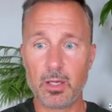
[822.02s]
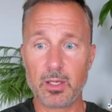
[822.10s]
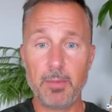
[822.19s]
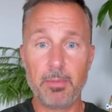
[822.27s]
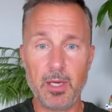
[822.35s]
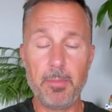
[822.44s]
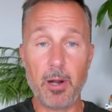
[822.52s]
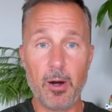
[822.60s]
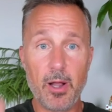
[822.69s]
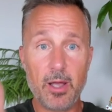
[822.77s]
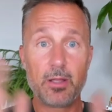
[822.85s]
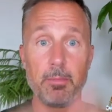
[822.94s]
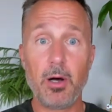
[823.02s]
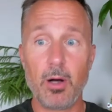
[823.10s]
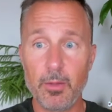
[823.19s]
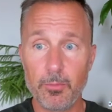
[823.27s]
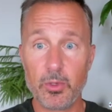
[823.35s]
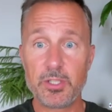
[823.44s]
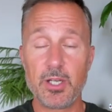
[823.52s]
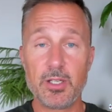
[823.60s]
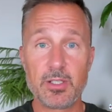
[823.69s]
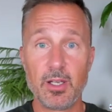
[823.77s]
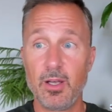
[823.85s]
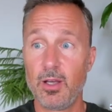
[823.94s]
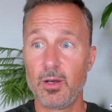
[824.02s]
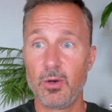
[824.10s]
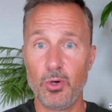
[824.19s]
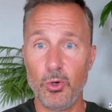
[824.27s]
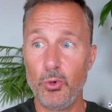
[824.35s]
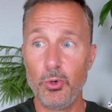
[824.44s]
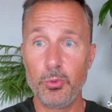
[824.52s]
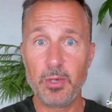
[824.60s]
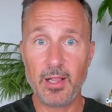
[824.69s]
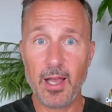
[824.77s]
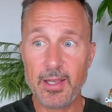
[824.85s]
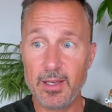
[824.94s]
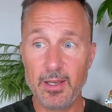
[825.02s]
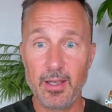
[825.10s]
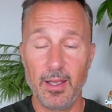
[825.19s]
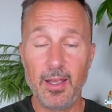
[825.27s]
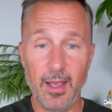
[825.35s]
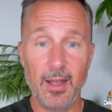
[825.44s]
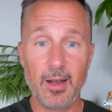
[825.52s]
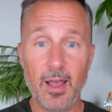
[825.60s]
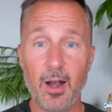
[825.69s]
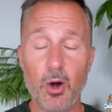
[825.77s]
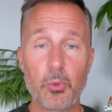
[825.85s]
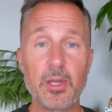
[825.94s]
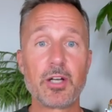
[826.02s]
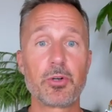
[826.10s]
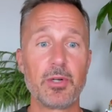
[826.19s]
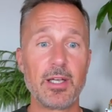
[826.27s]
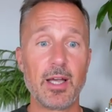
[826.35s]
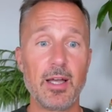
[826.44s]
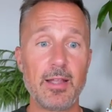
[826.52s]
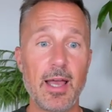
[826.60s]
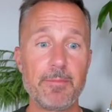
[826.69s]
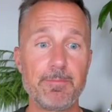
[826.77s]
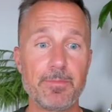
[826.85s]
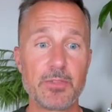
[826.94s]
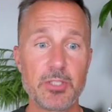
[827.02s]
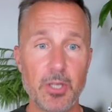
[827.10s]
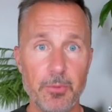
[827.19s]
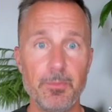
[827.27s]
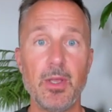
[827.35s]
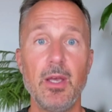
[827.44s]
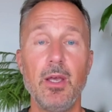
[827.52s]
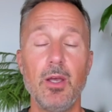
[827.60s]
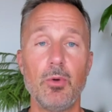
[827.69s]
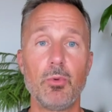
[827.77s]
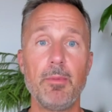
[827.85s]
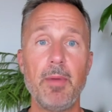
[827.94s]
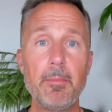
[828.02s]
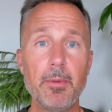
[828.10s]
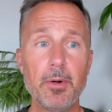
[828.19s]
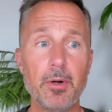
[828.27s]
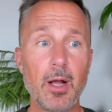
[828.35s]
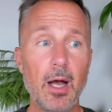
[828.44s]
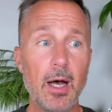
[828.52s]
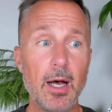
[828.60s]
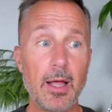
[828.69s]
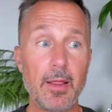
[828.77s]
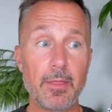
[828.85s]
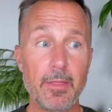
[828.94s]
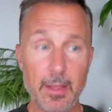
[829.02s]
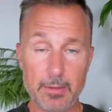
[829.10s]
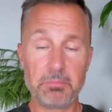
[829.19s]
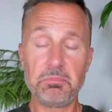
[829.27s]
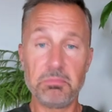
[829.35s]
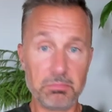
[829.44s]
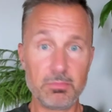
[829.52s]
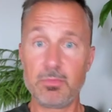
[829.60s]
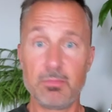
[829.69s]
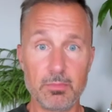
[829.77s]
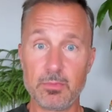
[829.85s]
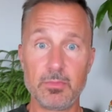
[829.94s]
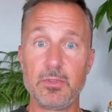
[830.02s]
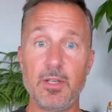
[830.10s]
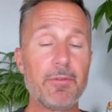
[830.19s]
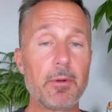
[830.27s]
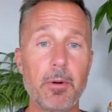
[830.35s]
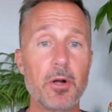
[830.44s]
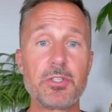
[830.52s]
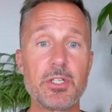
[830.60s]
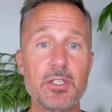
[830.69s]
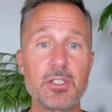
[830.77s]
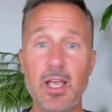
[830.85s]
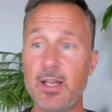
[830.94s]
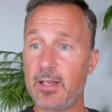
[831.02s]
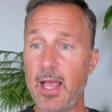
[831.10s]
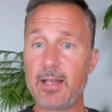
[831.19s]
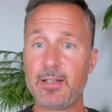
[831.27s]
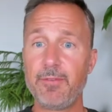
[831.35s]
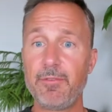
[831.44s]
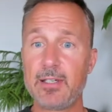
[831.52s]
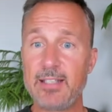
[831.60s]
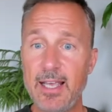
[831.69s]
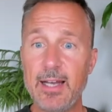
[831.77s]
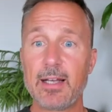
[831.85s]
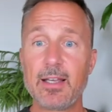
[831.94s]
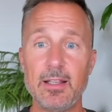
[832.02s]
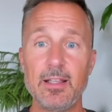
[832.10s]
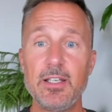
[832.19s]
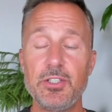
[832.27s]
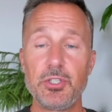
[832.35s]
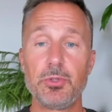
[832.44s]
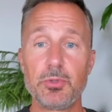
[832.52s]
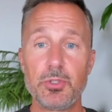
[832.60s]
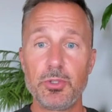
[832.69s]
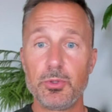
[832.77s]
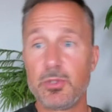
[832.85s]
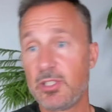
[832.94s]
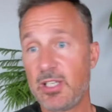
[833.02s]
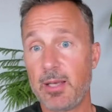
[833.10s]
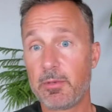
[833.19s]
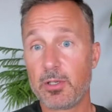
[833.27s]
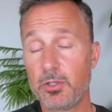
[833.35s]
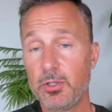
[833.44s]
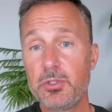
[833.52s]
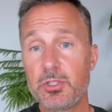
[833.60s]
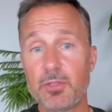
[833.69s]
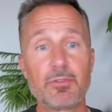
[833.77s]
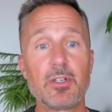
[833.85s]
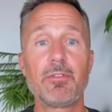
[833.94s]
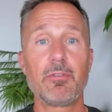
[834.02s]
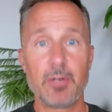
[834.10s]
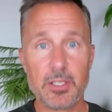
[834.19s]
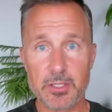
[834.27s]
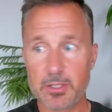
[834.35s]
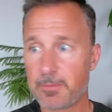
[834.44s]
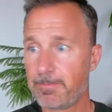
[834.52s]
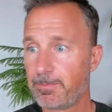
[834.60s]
keep our eye on the ball, which is who do we like and are we agreeing on that? So remember that different approaches and different data can lead you to the same conclusion for different reasons.